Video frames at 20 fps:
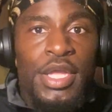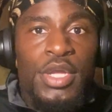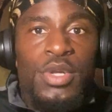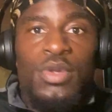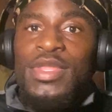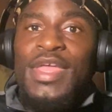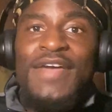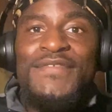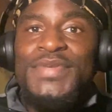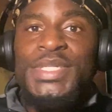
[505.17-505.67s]
You
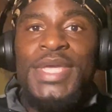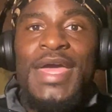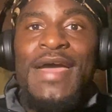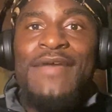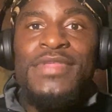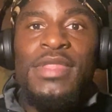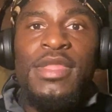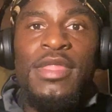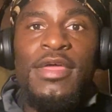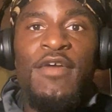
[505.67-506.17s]
never should
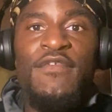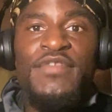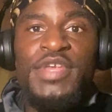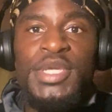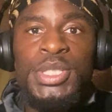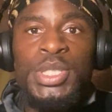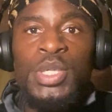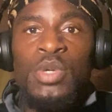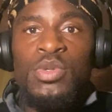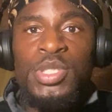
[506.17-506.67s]
have to look over
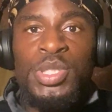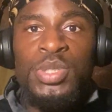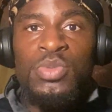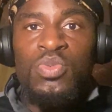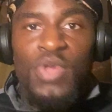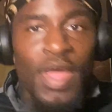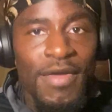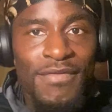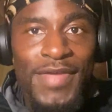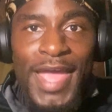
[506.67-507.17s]
your shoulders. You
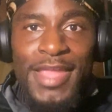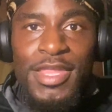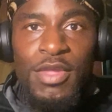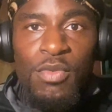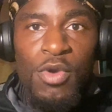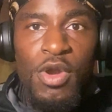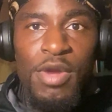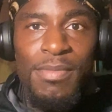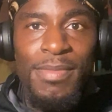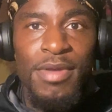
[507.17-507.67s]
never have to
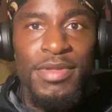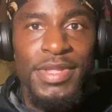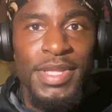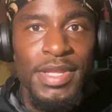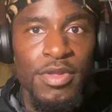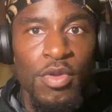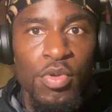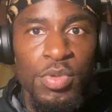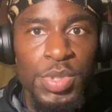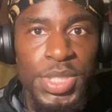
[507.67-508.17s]
worry
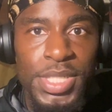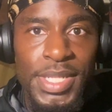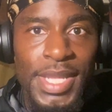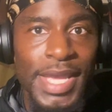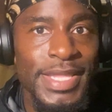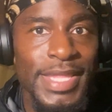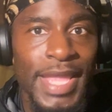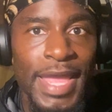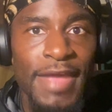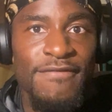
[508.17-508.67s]
about no shit
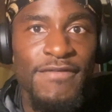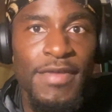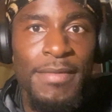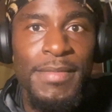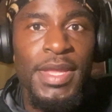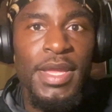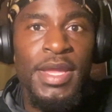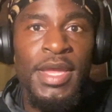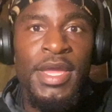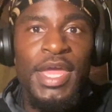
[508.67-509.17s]
like that. Feel me?